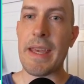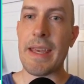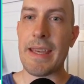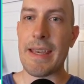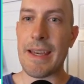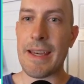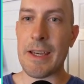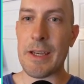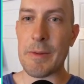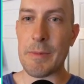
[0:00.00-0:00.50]

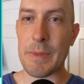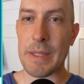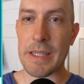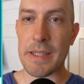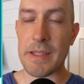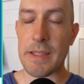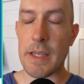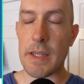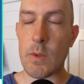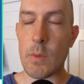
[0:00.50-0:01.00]
um, like
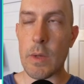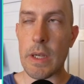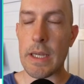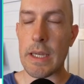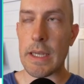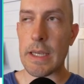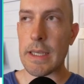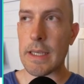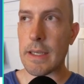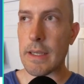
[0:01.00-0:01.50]
te
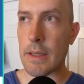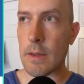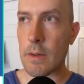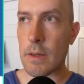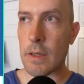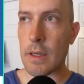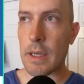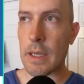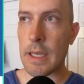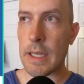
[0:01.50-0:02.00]
duele
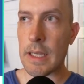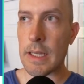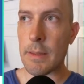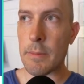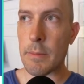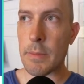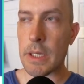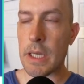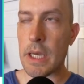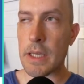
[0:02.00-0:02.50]
el
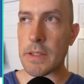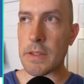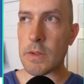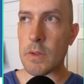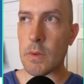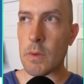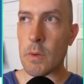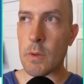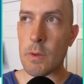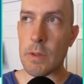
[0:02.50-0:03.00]

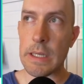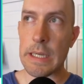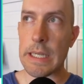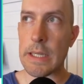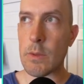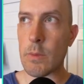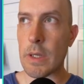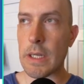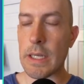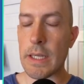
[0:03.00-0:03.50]
brazo or le
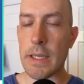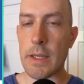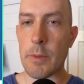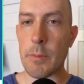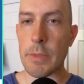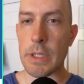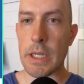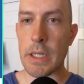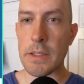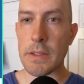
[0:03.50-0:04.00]
duele el
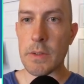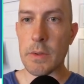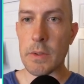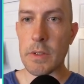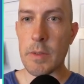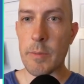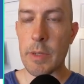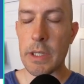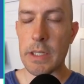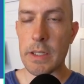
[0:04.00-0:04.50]
brazo,
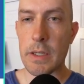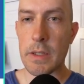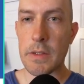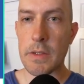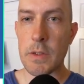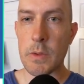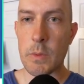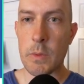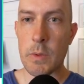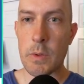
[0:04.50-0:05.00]
depending on
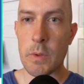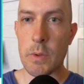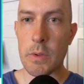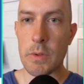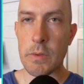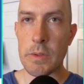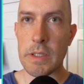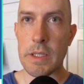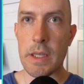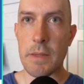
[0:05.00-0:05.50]
tu or
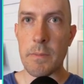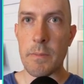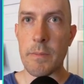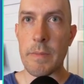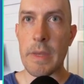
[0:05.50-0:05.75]
usted.